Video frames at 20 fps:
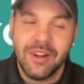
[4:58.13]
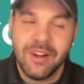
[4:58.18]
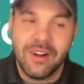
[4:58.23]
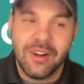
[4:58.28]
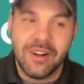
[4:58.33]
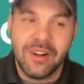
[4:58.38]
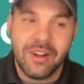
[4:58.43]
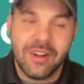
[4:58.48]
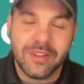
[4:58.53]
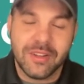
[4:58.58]

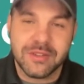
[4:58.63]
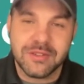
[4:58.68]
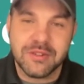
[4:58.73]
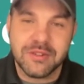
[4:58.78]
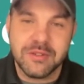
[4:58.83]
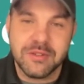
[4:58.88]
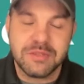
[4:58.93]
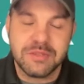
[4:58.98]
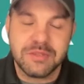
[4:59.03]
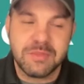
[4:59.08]
on the
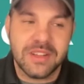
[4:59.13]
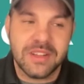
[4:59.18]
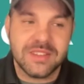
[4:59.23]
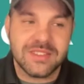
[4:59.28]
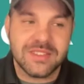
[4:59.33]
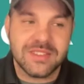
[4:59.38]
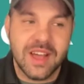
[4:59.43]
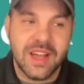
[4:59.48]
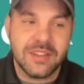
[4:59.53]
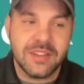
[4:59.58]
TrueSpot
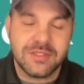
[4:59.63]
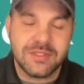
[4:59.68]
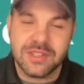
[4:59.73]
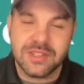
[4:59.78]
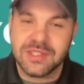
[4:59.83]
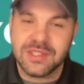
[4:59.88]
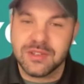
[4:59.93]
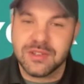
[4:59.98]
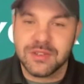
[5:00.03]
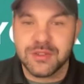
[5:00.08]
side
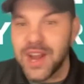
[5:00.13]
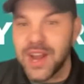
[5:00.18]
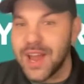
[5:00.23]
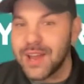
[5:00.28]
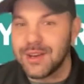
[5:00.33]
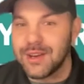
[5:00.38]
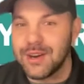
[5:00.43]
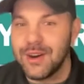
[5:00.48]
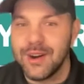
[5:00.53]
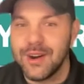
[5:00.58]
just to
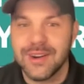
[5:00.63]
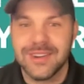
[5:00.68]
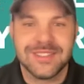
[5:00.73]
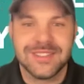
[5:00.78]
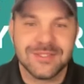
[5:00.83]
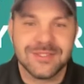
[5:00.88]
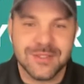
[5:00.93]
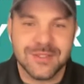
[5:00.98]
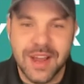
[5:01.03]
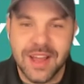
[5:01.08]
track cars
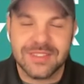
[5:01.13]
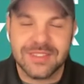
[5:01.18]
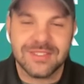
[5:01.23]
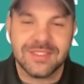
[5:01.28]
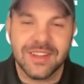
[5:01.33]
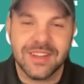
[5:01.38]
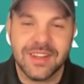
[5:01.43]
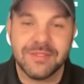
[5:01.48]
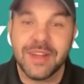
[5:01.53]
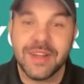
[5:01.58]
and track
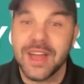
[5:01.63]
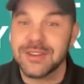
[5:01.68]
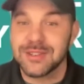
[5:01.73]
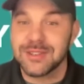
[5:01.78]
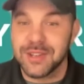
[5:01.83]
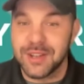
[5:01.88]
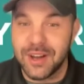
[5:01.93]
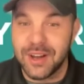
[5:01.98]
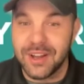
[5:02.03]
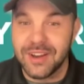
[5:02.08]
stuff. I
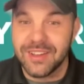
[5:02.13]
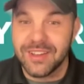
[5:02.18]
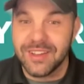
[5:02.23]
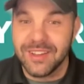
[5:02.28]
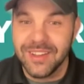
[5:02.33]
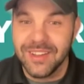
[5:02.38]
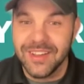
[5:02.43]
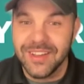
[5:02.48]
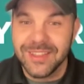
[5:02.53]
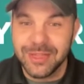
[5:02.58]
actually caught
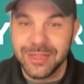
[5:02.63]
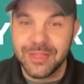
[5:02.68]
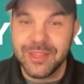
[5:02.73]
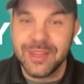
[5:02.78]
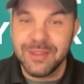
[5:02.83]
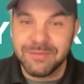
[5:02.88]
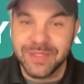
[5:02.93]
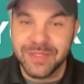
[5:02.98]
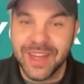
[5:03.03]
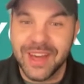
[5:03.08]
a
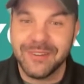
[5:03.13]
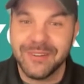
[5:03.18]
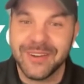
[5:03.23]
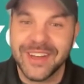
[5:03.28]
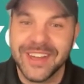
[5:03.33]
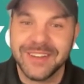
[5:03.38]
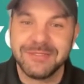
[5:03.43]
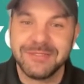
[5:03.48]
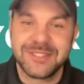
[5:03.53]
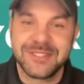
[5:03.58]
thief that
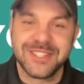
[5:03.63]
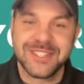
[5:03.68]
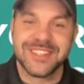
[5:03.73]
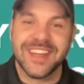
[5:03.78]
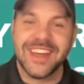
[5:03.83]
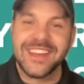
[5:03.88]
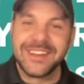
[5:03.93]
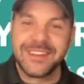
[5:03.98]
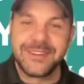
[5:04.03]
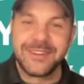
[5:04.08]
way, which is kind of